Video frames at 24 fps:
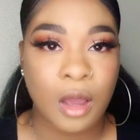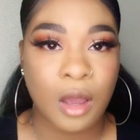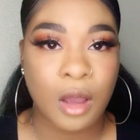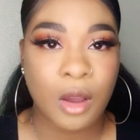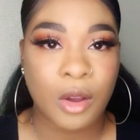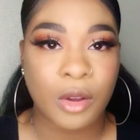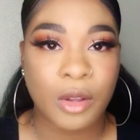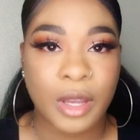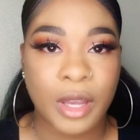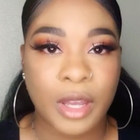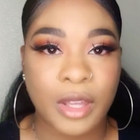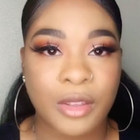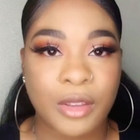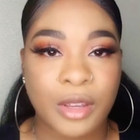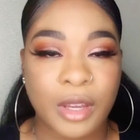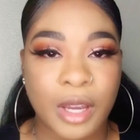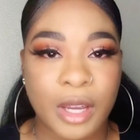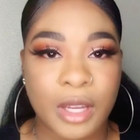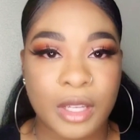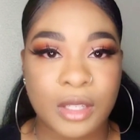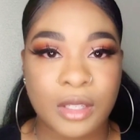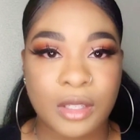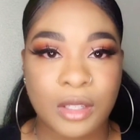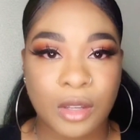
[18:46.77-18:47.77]
Okay, you
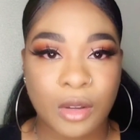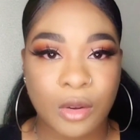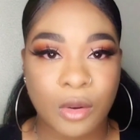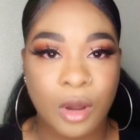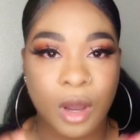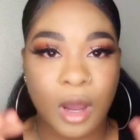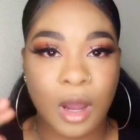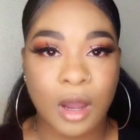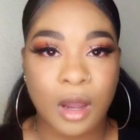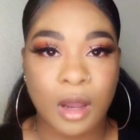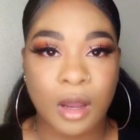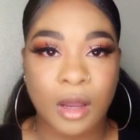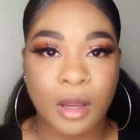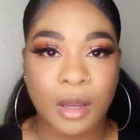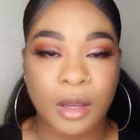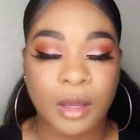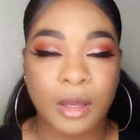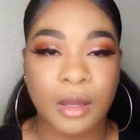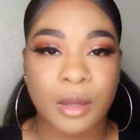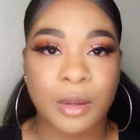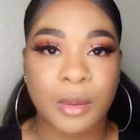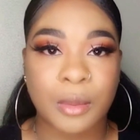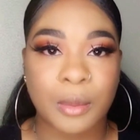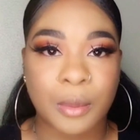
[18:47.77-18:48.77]
guys, so I
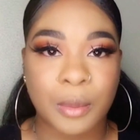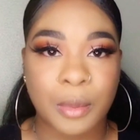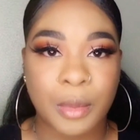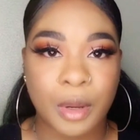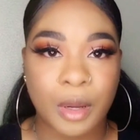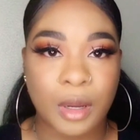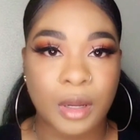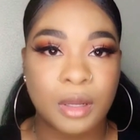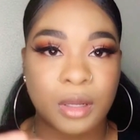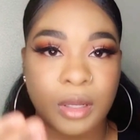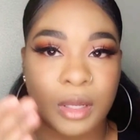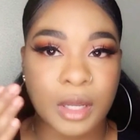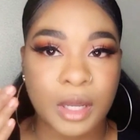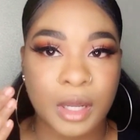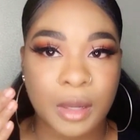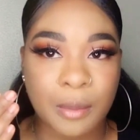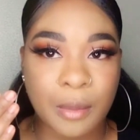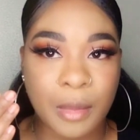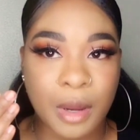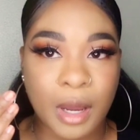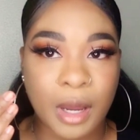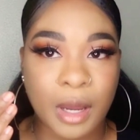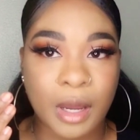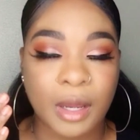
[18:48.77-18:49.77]
did
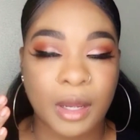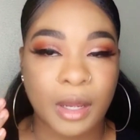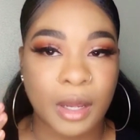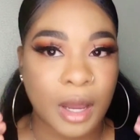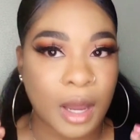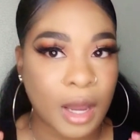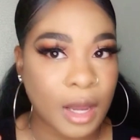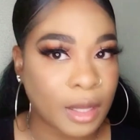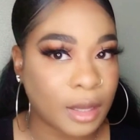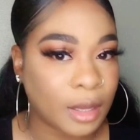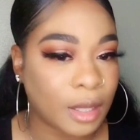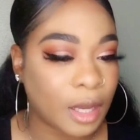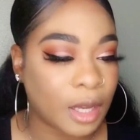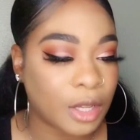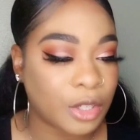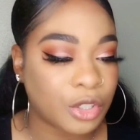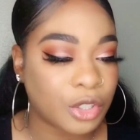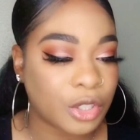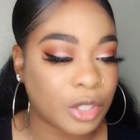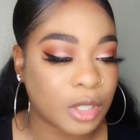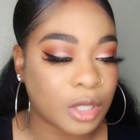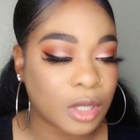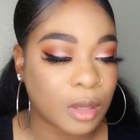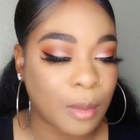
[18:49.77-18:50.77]
my
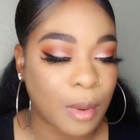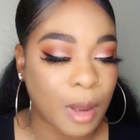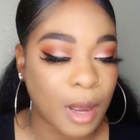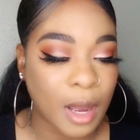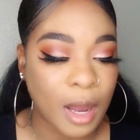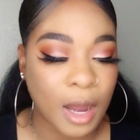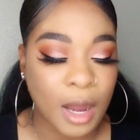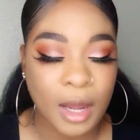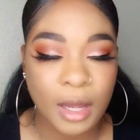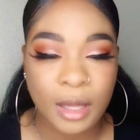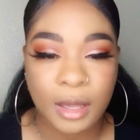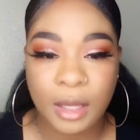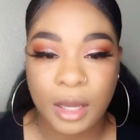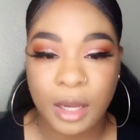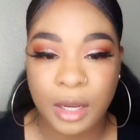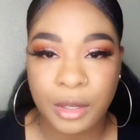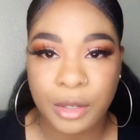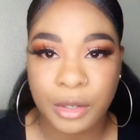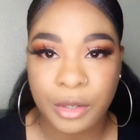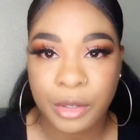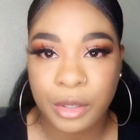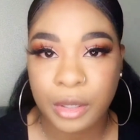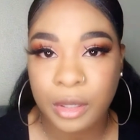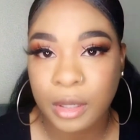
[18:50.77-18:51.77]
eyelashes and my
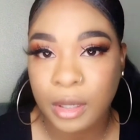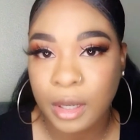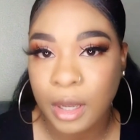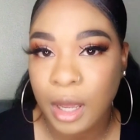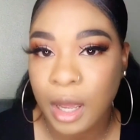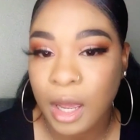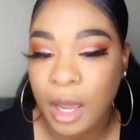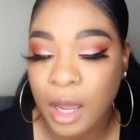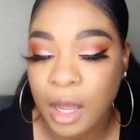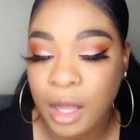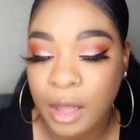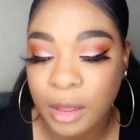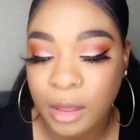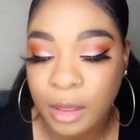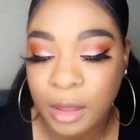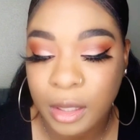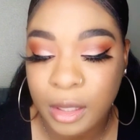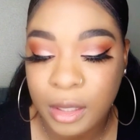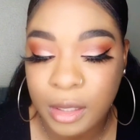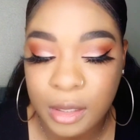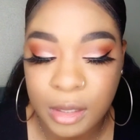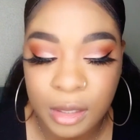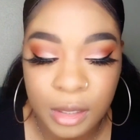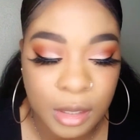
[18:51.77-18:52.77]
eyeliner, and
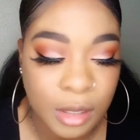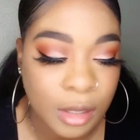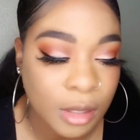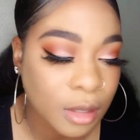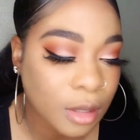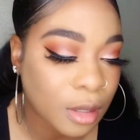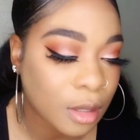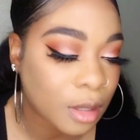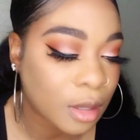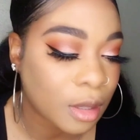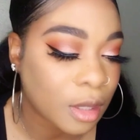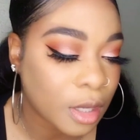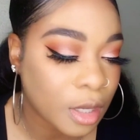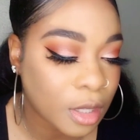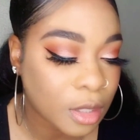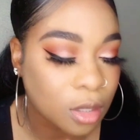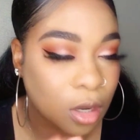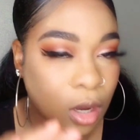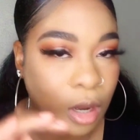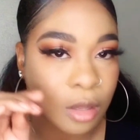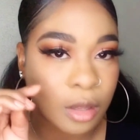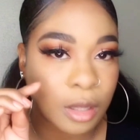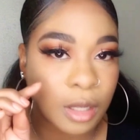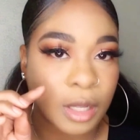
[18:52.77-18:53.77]
these
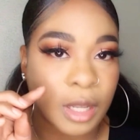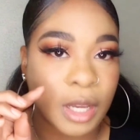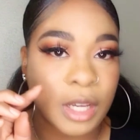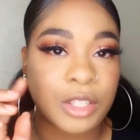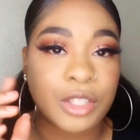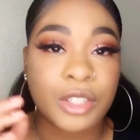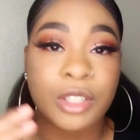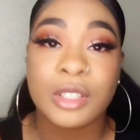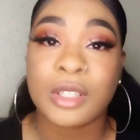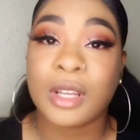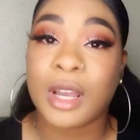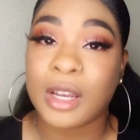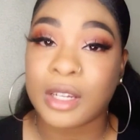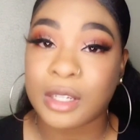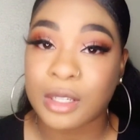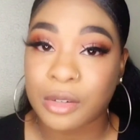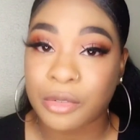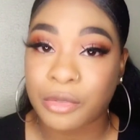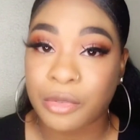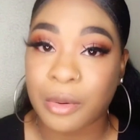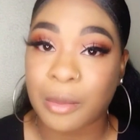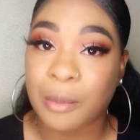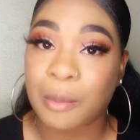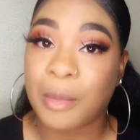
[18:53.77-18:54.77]
are the lashes actually
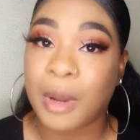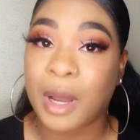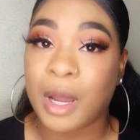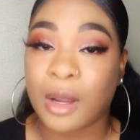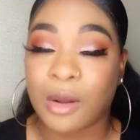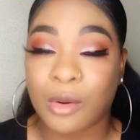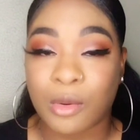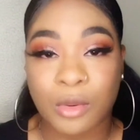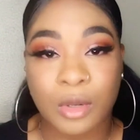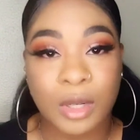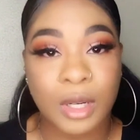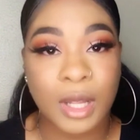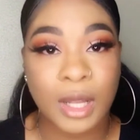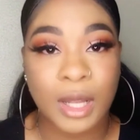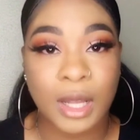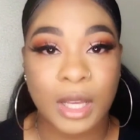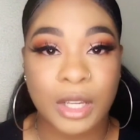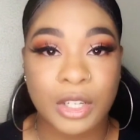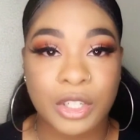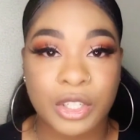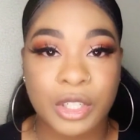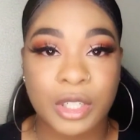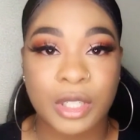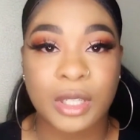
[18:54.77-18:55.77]
from my own
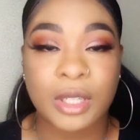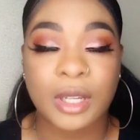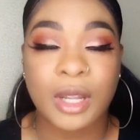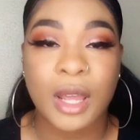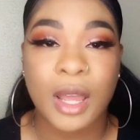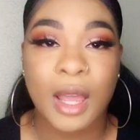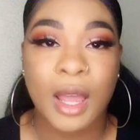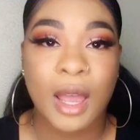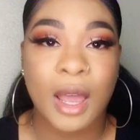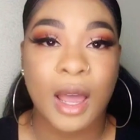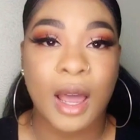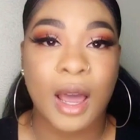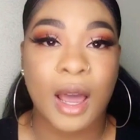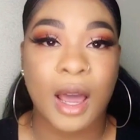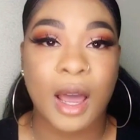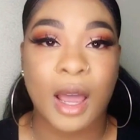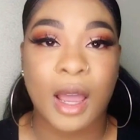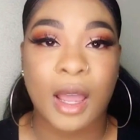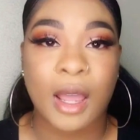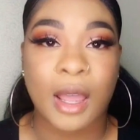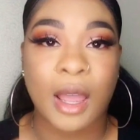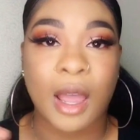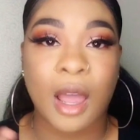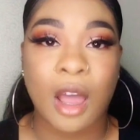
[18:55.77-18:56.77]
collection.
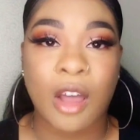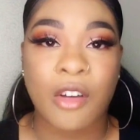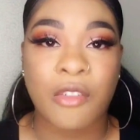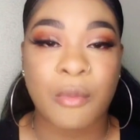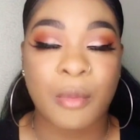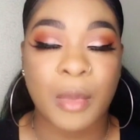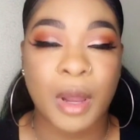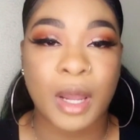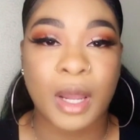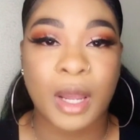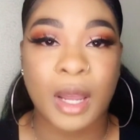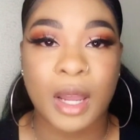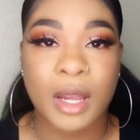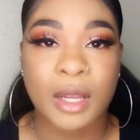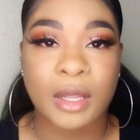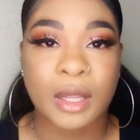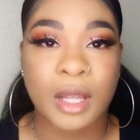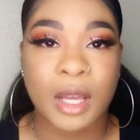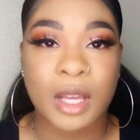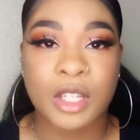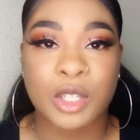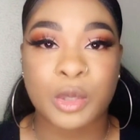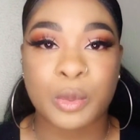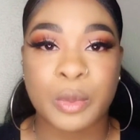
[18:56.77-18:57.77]
I have my
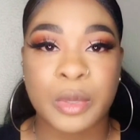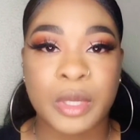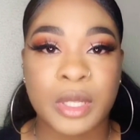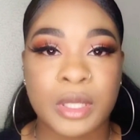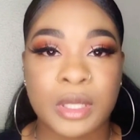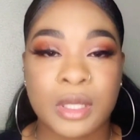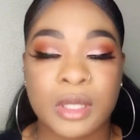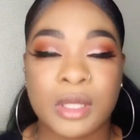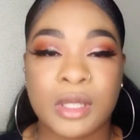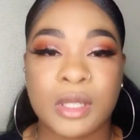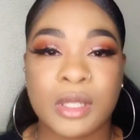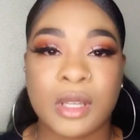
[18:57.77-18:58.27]
eyelash business.